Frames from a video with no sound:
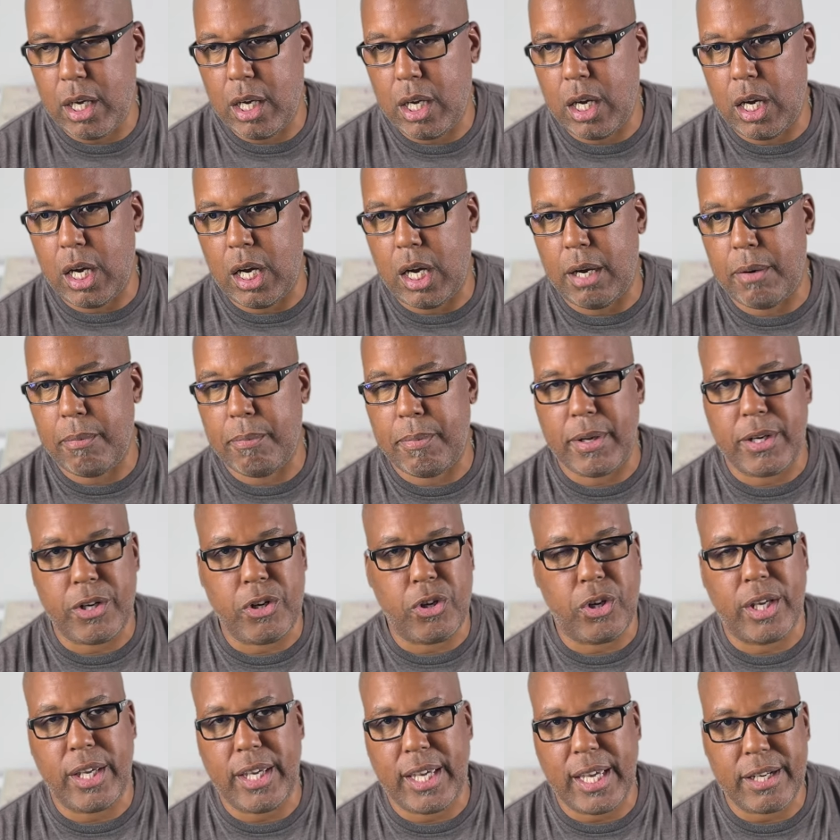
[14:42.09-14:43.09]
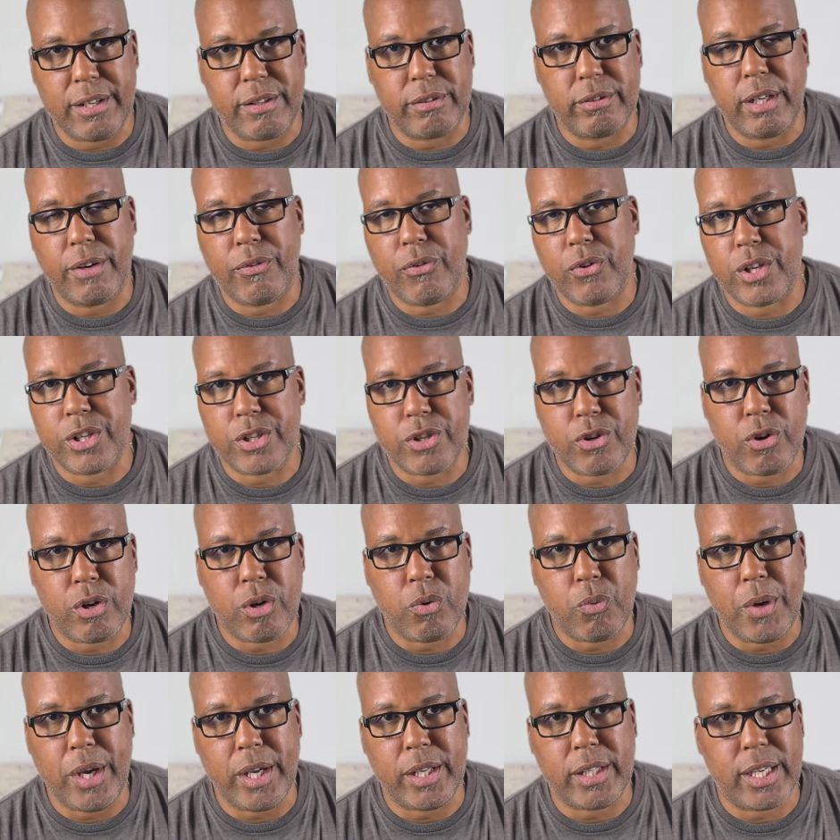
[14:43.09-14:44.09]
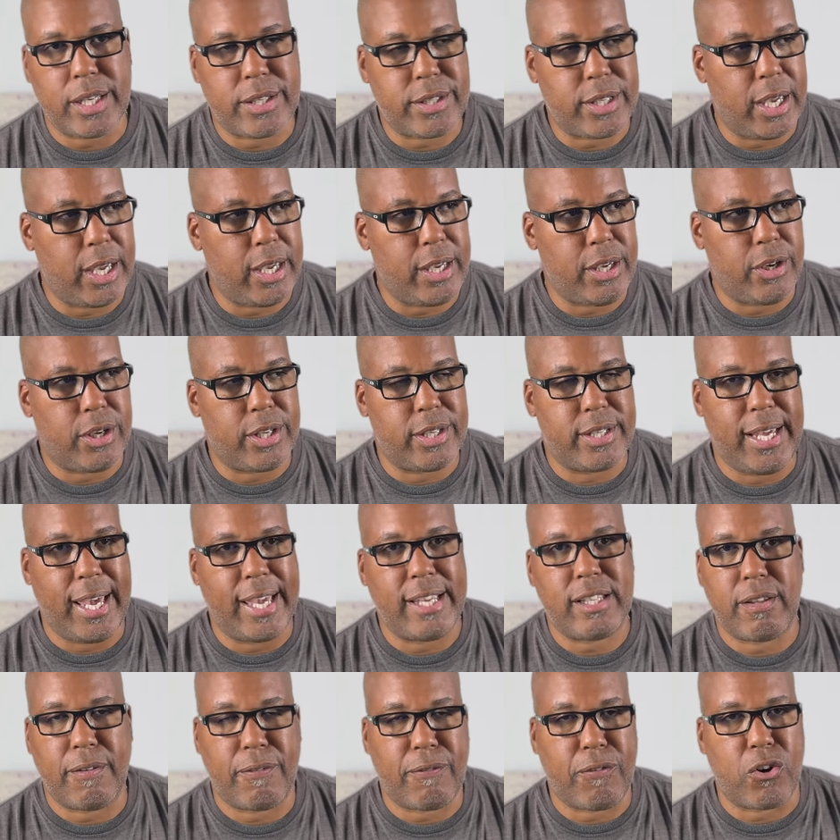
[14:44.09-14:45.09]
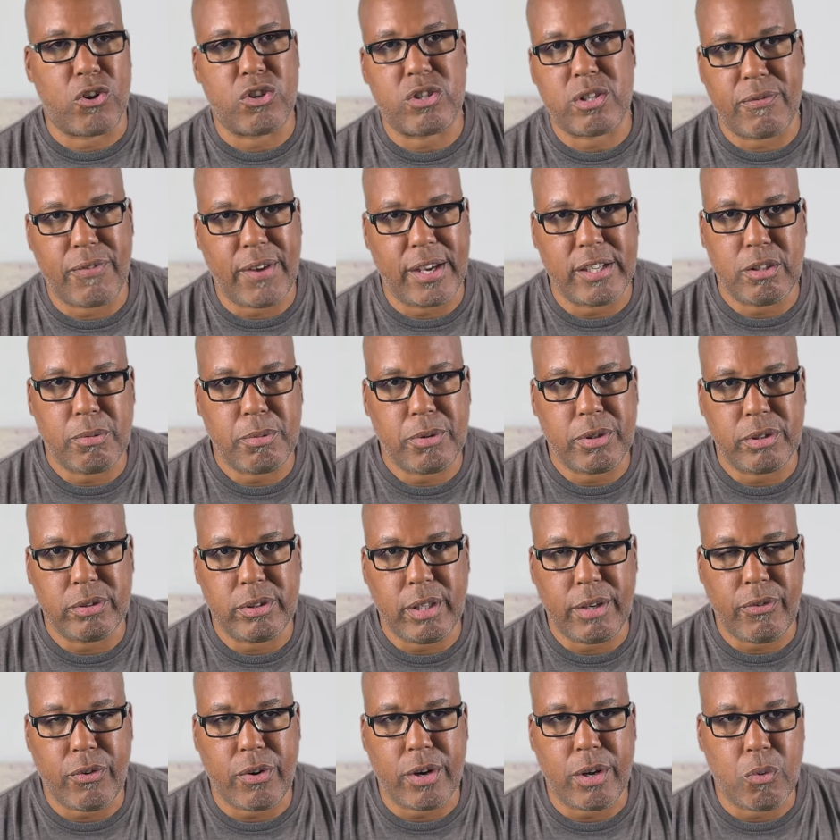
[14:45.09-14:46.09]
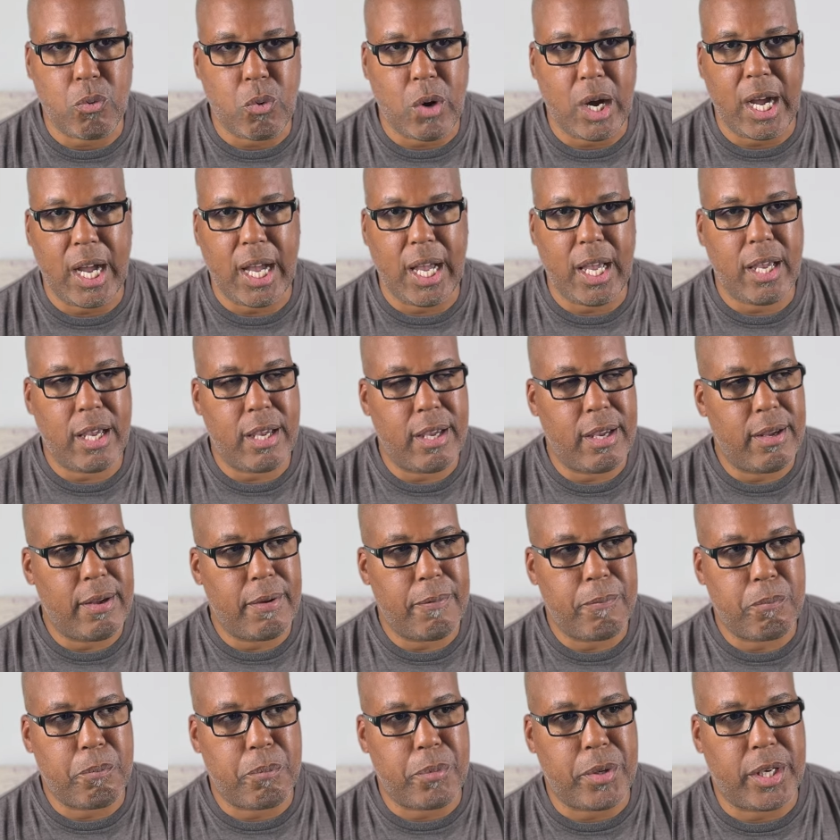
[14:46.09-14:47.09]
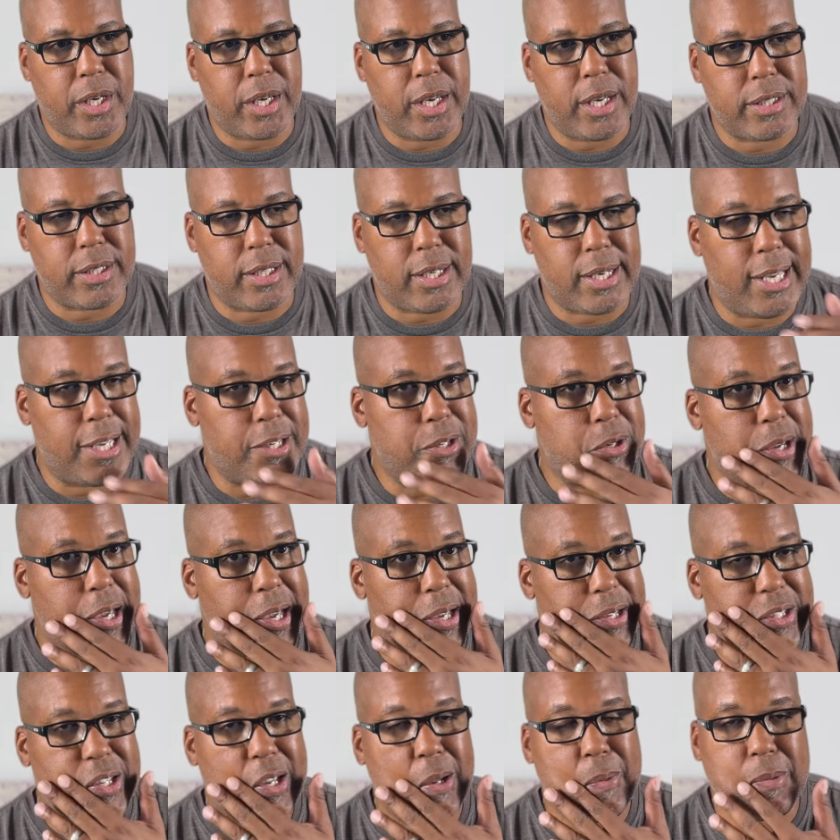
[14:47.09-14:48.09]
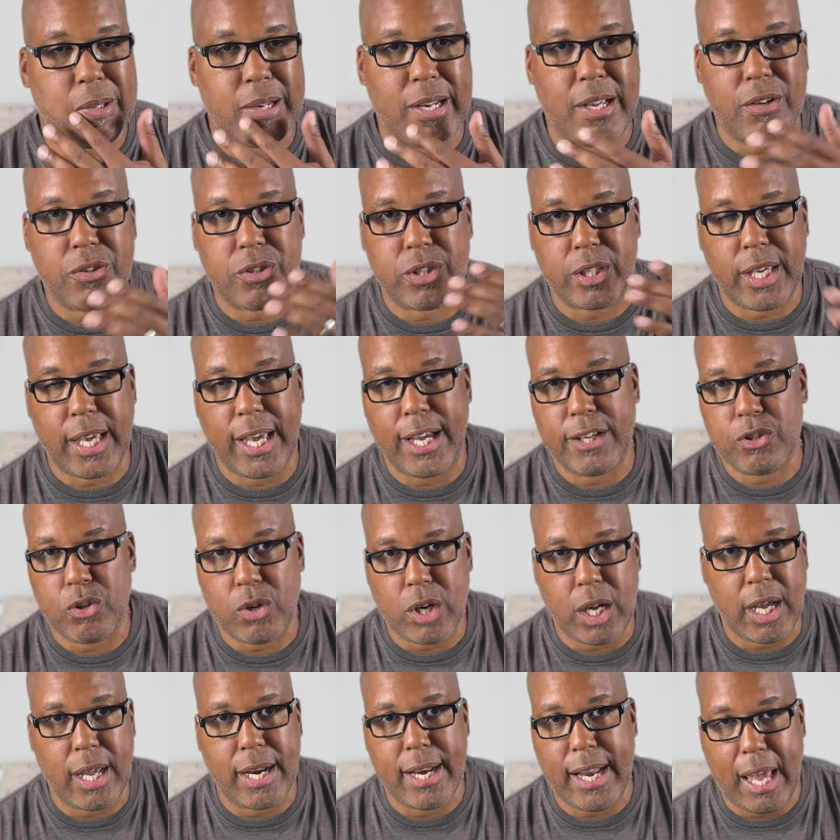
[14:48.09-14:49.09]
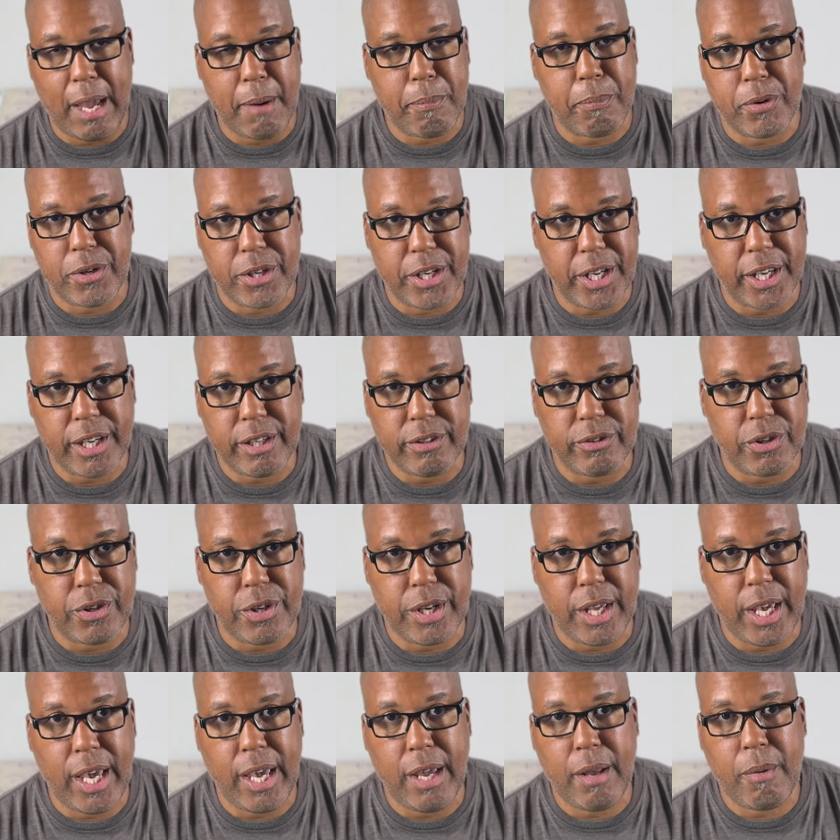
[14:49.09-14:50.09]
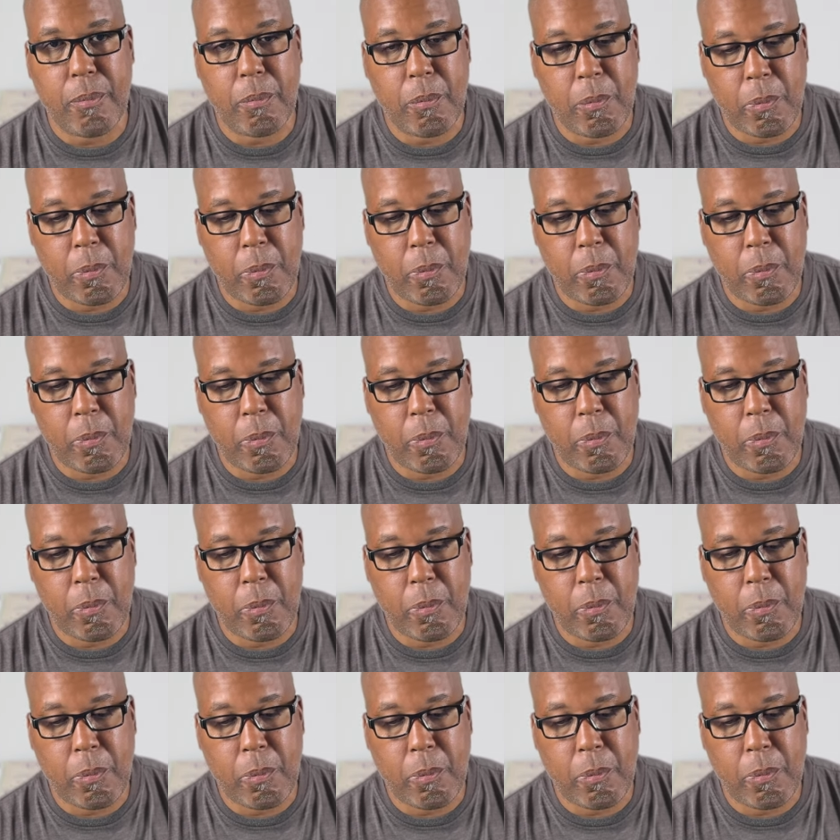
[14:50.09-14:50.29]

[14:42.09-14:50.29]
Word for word: But you can get deliveries during the week. They say you could take the first available delivery. Why? Because unless you have something else scheduled on that particular day,